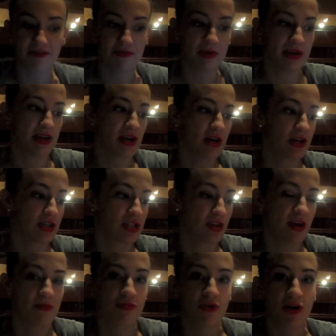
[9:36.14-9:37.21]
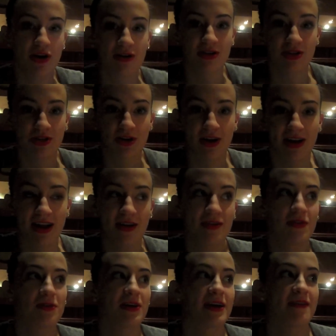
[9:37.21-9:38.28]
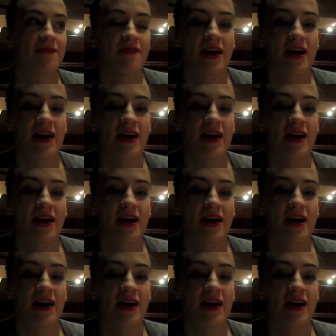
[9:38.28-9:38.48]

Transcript: left me here, so they brought our dessert, and now I look like a